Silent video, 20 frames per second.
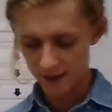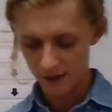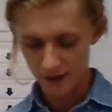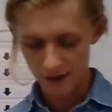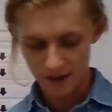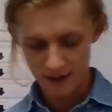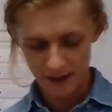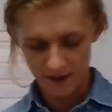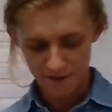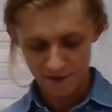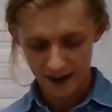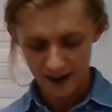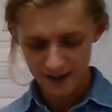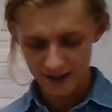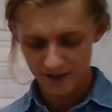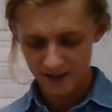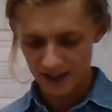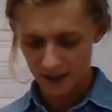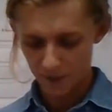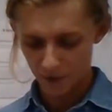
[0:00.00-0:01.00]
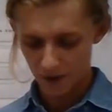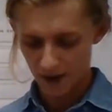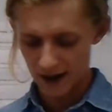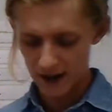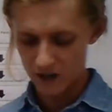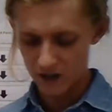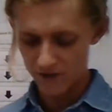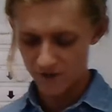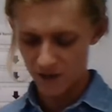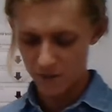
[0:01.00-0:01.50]
including the effect of
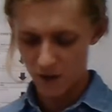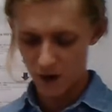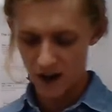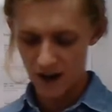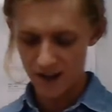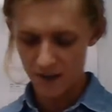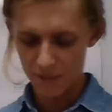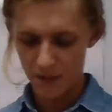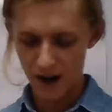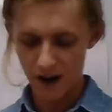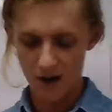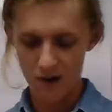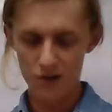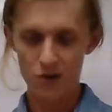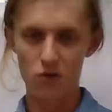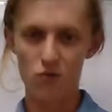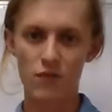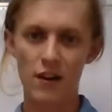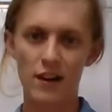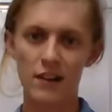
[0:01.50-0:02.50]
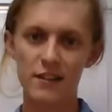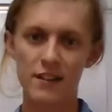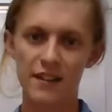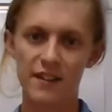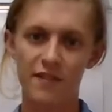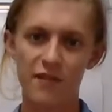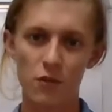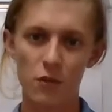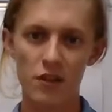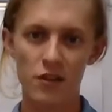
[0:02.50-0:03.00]
separation from either parent or
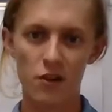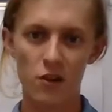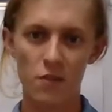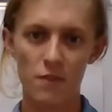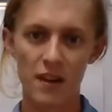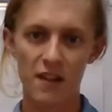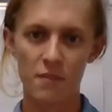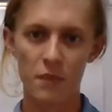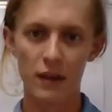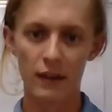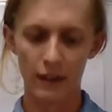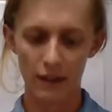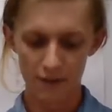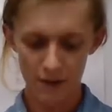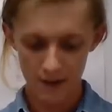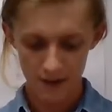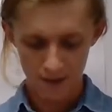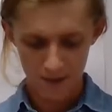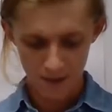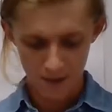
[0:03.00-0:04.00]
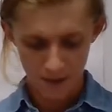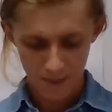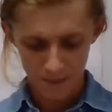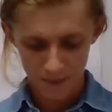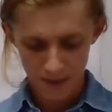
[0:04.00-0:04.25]
relative with whom they've been living,